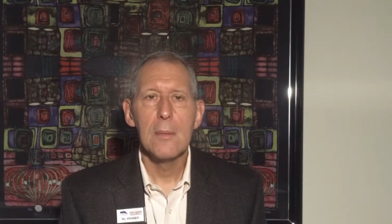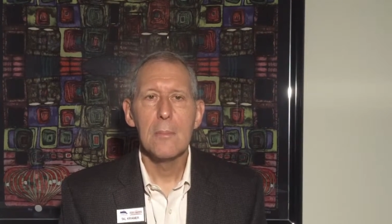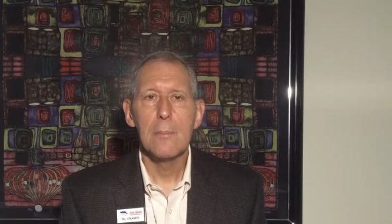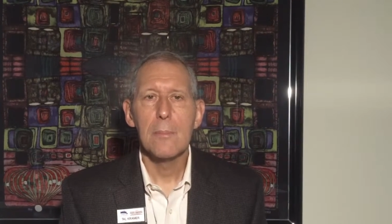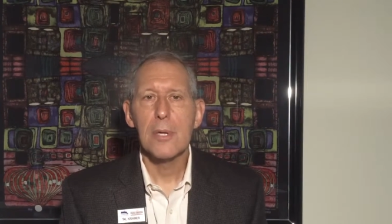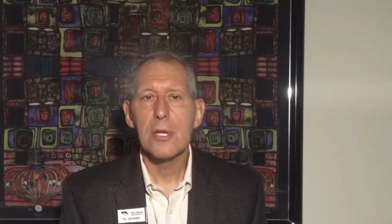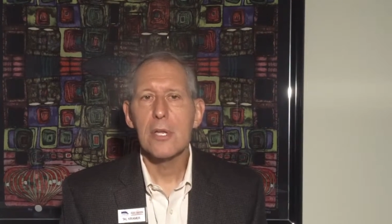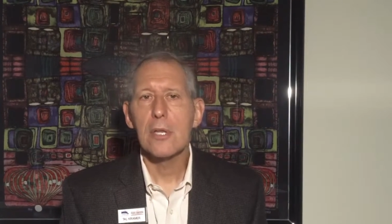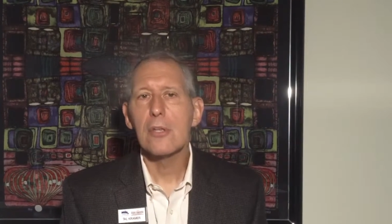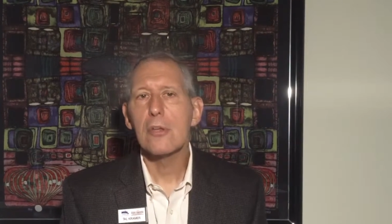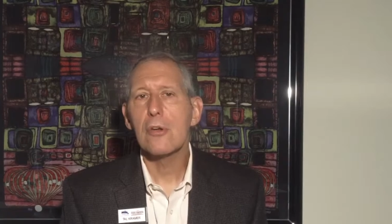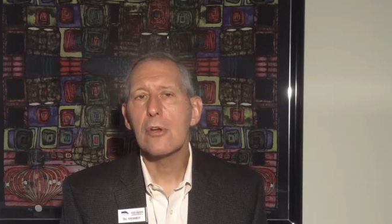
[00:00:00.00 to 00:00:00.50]

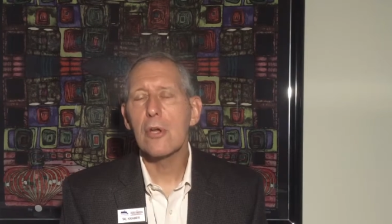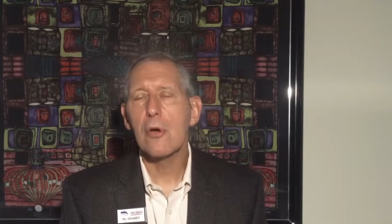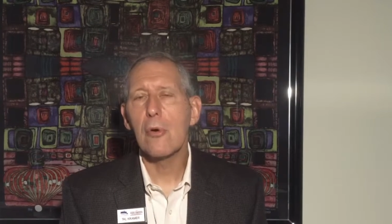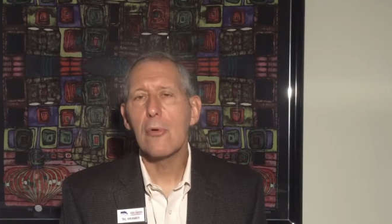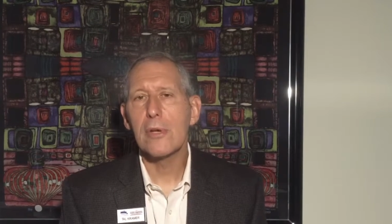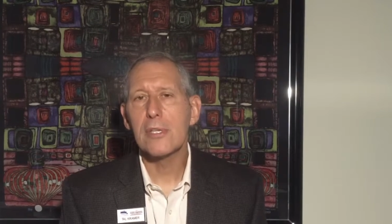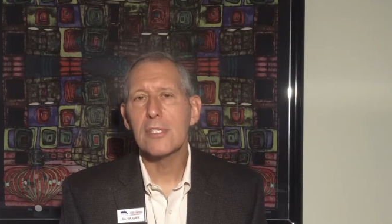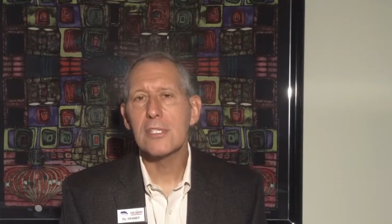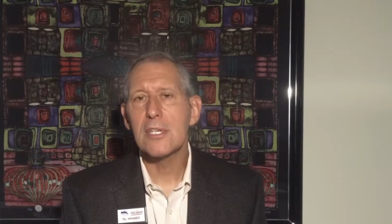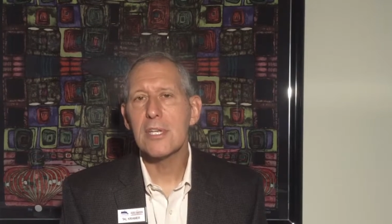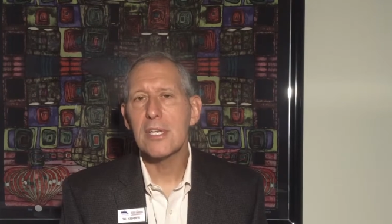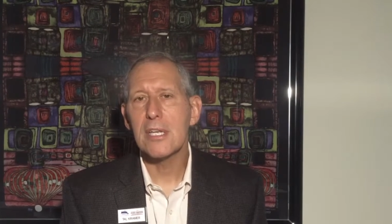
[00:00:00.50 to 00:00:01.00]
but you're
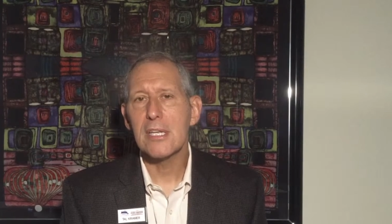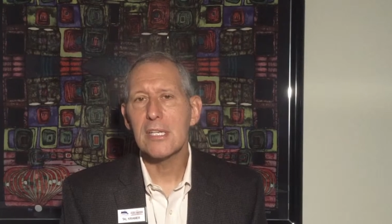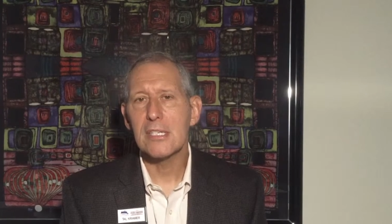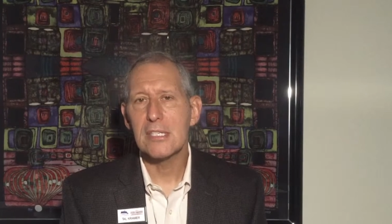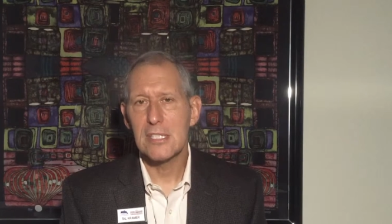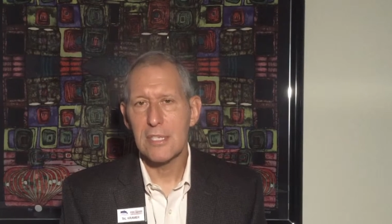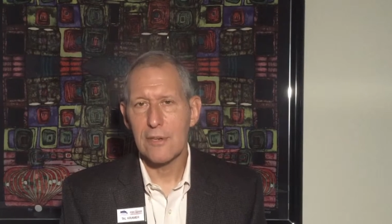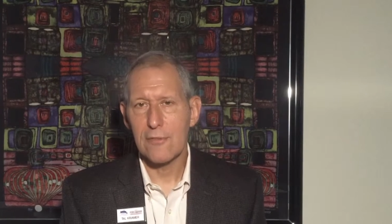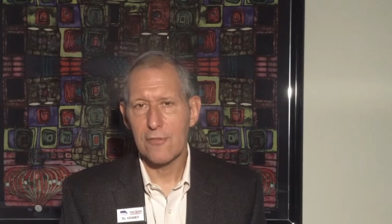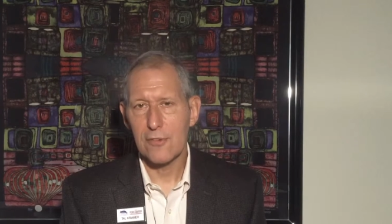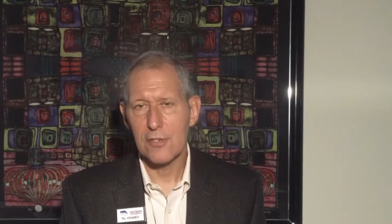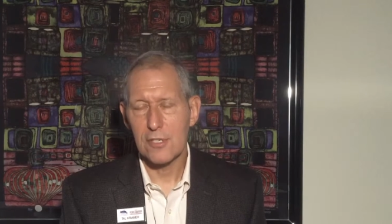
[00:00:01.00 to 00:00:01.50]
going to need a
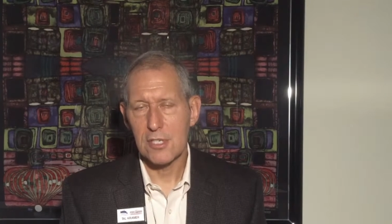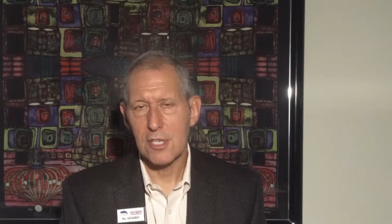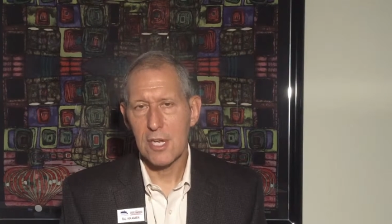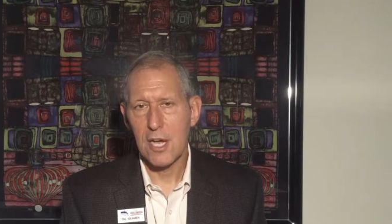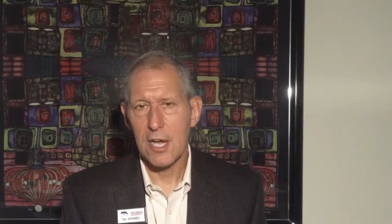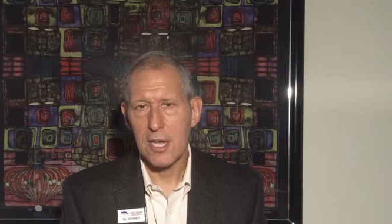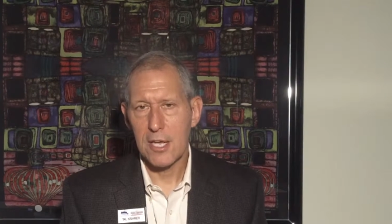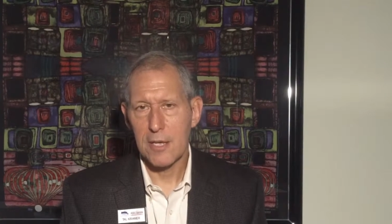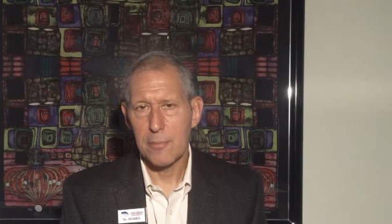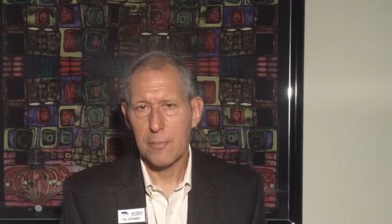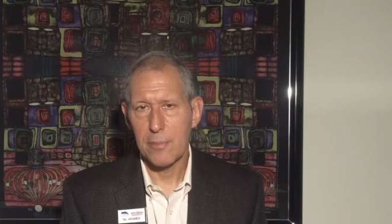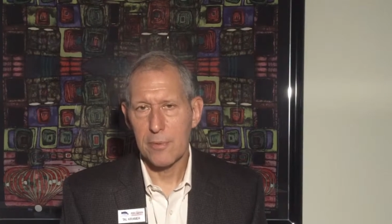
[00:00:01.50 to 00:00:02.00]
different
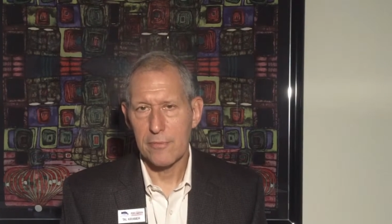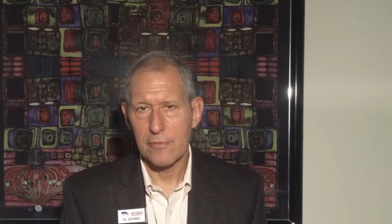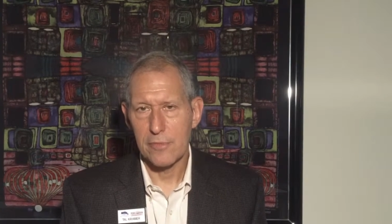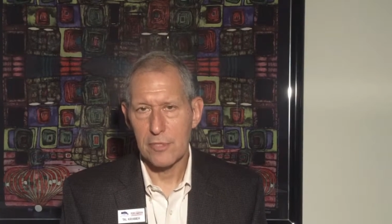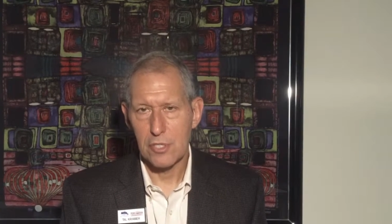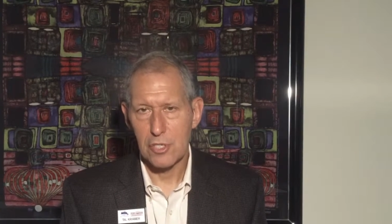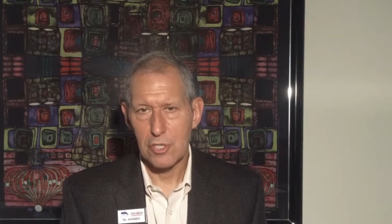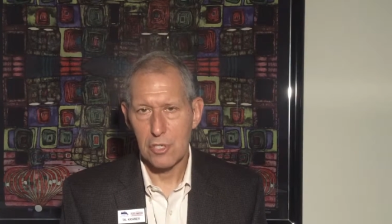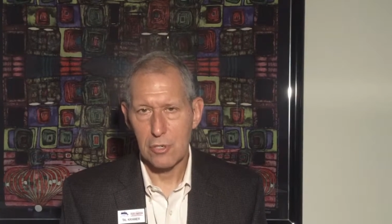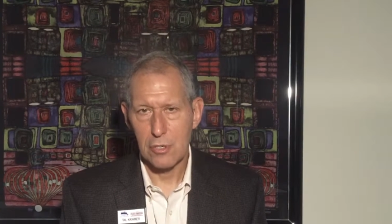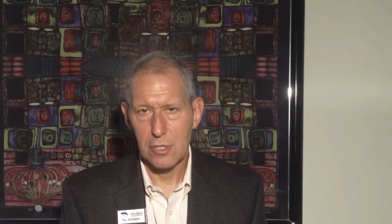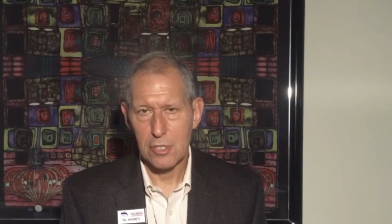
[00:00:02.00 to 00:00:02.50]
type of
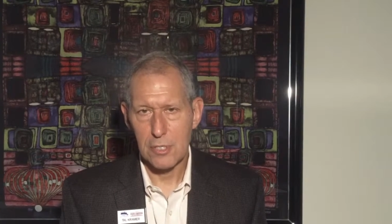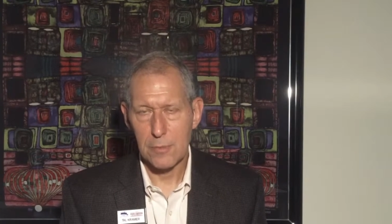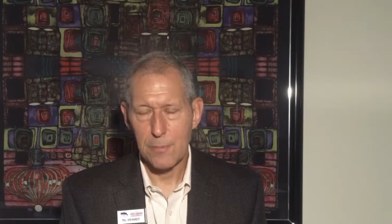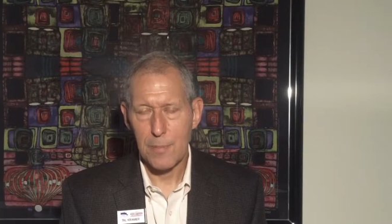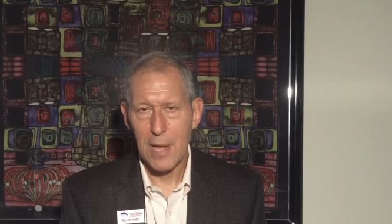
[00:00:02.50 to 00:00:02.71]
insurance